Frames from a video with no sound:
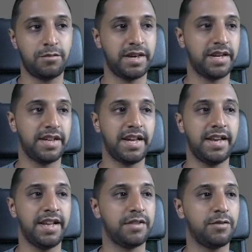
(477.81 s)
We can again
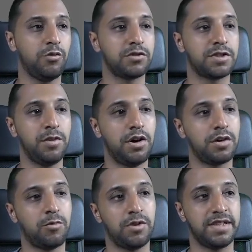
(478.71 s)
add the
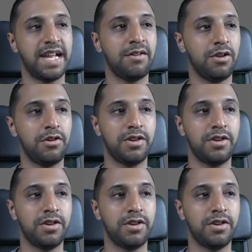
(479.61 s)
watermark, one download